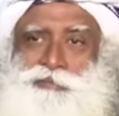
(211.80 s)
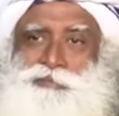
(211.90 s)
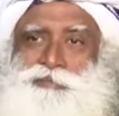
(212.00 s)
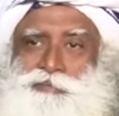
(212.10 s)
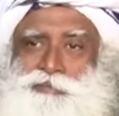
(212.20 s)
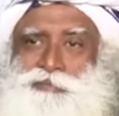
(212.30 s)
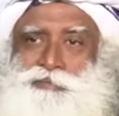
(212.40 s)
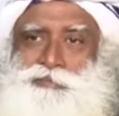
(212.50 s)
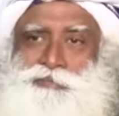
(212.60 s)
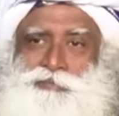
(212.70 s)

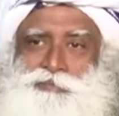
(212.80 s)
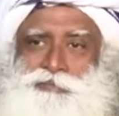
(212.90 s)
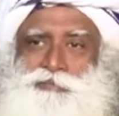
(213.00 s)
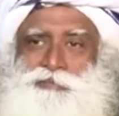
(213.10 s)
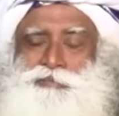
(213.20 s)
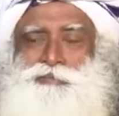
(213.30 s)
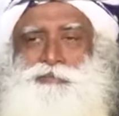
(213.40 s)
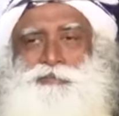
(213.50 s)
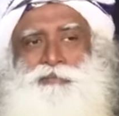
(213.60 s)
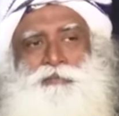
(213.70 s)

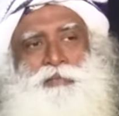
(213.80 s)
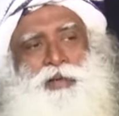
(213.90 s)
(no one is talking)